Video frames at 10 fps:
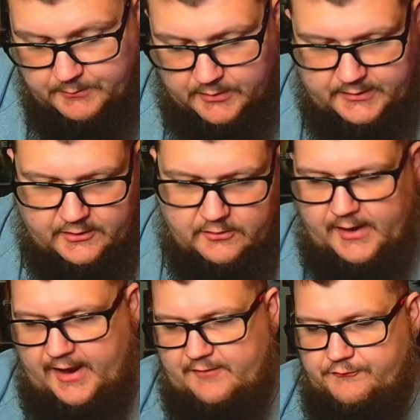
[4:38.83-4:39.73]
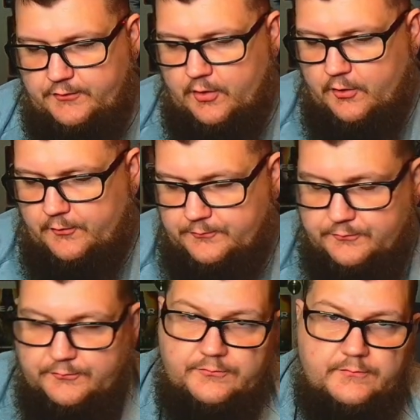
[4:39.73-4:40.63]
But a year and a half ago,
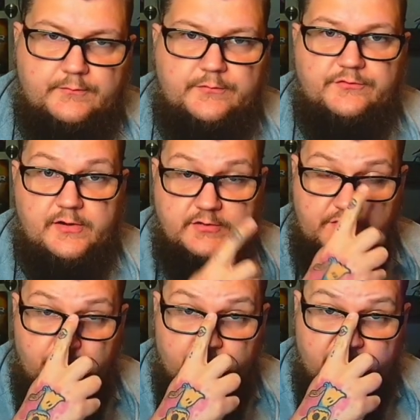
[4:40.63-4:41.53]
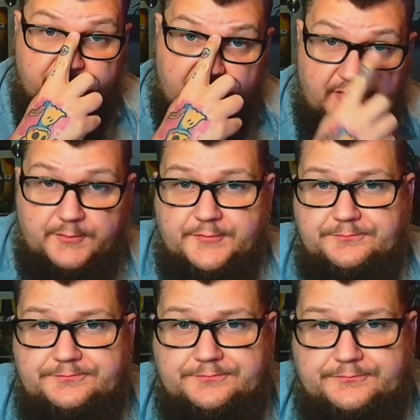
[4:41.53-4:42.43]
we started a new experiment